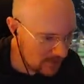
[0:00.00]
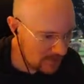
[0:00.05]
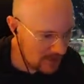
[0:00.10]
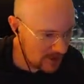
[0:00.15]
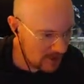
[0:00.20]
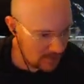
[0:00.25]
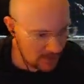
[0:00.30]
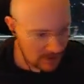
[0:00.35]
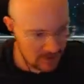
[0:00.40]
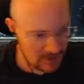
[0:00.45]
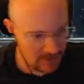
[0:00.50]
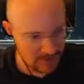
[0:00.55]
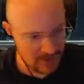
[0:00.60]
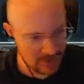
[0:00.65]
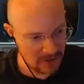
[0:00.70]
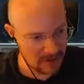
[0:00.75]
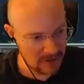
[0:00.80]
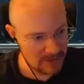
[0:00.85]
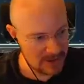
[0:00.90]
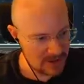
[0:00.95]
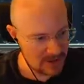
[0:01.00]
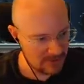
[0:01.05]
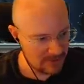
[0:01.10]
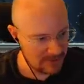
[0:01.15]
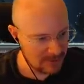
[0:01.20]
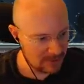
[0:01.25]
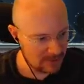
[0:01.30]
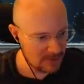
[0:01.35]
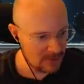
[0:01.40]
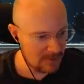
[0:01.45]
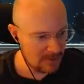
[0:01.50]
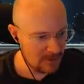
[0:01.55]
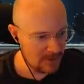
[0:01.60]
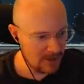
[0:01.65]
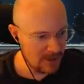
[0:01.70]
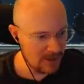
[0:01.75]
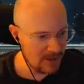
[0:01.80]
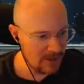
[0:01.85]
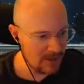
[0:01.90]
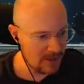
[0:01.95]
will be completely vanilla but still feel super
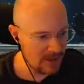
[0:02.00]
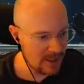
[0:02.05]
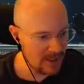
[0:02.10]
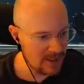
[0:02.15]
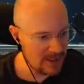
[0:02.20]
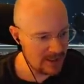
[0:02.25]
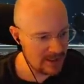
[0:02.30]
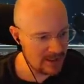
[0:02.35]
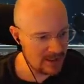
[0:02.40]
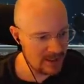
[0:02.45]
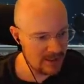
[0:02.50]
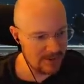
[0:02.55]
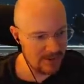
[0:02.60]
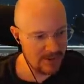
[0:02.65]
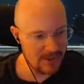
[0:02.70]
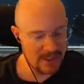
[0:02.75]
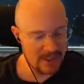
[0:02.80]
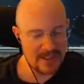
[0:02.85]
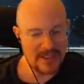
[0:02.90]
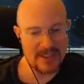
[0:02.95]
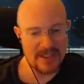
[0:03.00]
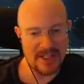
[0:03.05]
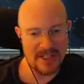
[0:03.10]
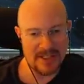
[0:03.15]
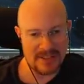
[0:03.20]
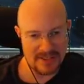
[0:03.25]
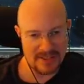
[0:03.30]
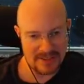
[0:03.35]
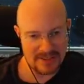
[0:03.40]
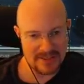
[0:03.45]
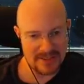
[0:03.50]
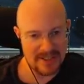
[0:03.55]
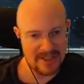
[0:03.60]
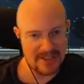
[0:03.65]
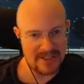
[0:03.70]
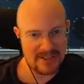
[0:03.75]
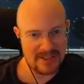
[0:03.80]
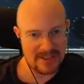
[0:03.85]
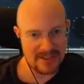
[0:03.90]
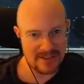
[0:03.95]
unique. You got to test a couple things. Nice,
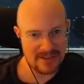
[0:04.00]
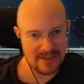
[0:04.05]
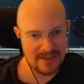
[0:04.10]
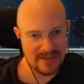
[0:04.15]
nice.